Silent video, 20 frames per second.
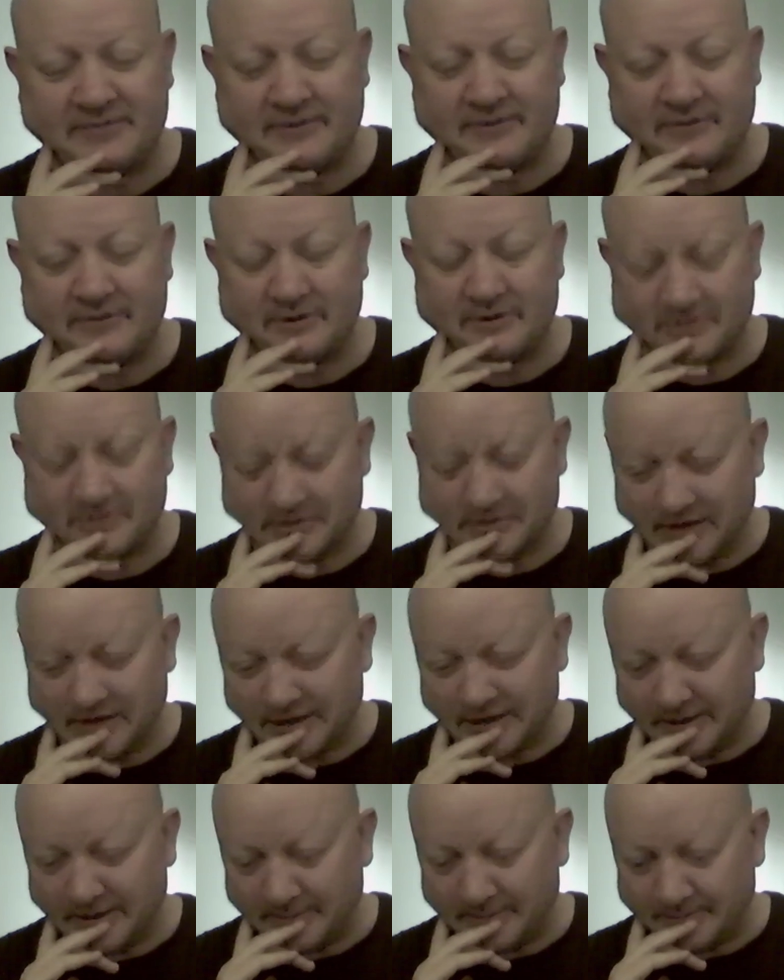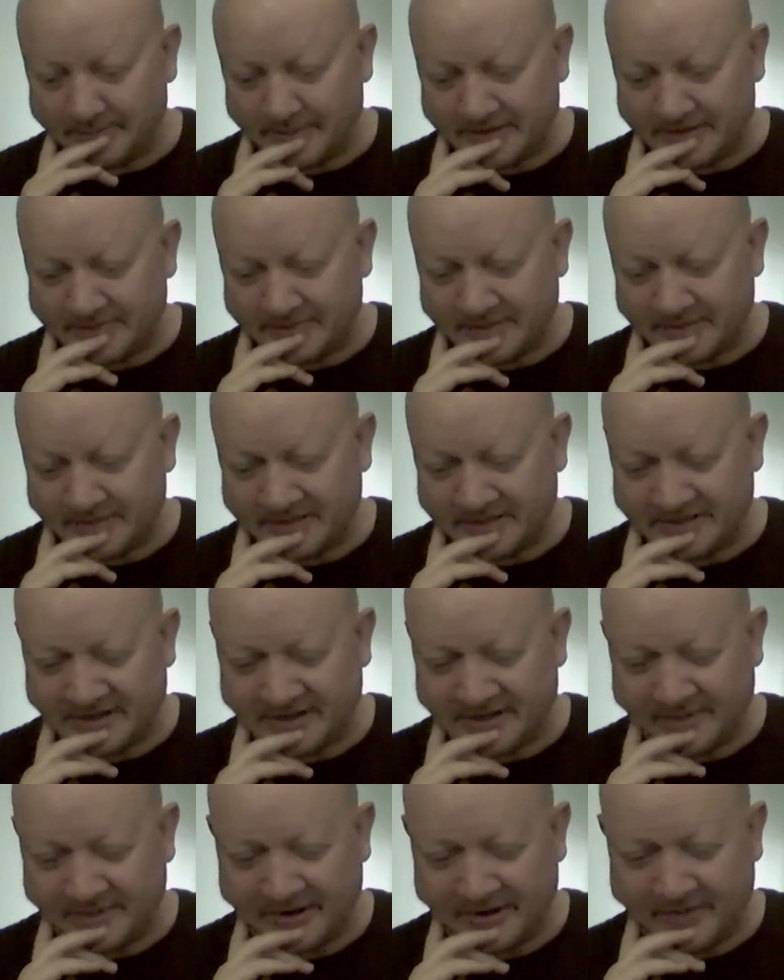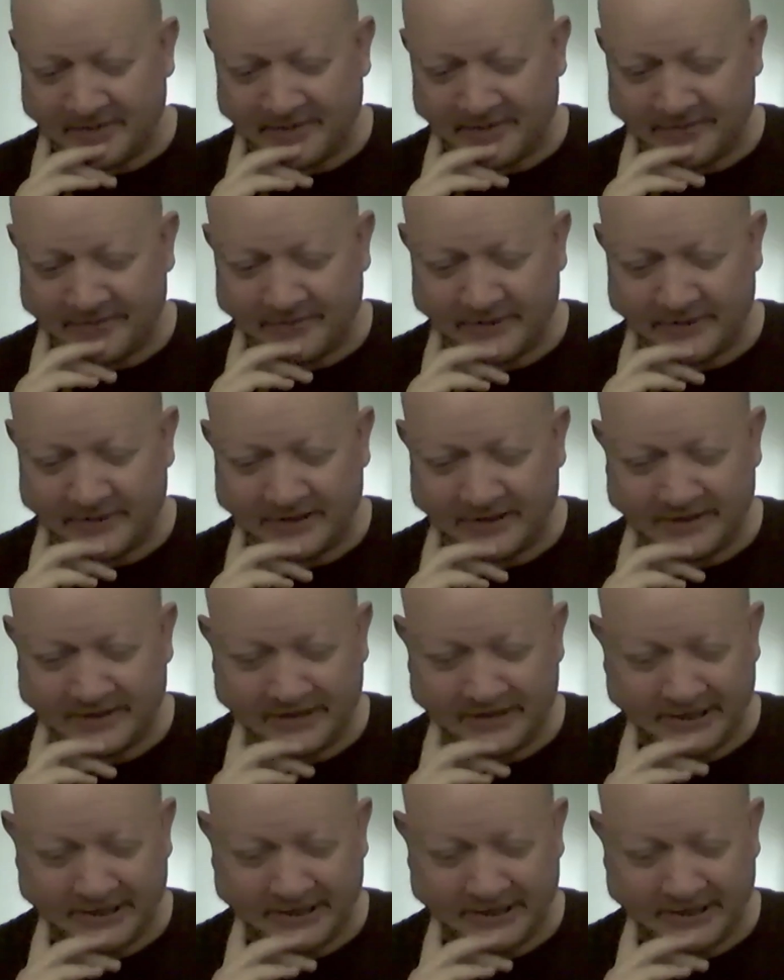We've got bits and pieces coming up, haven't we?